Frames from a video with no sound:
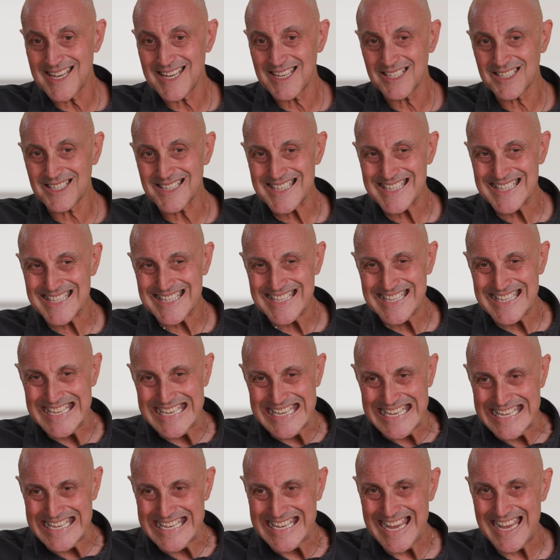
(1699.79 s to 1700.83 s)
it
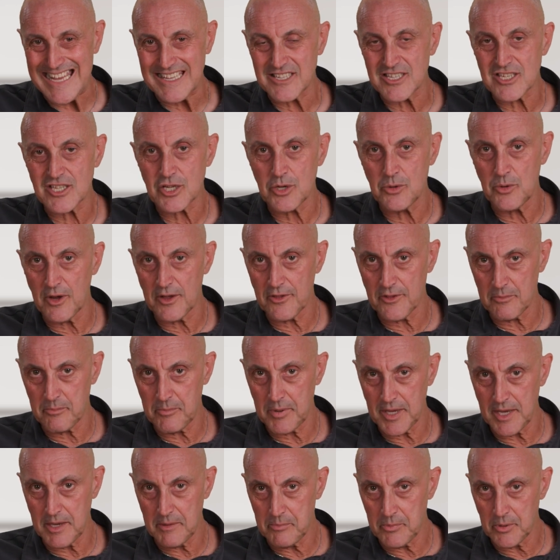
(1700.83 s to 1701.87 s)
gets to other
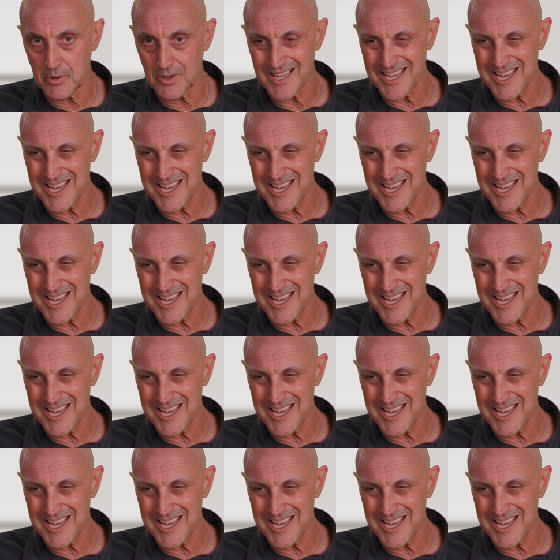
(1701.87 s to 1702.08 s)
people.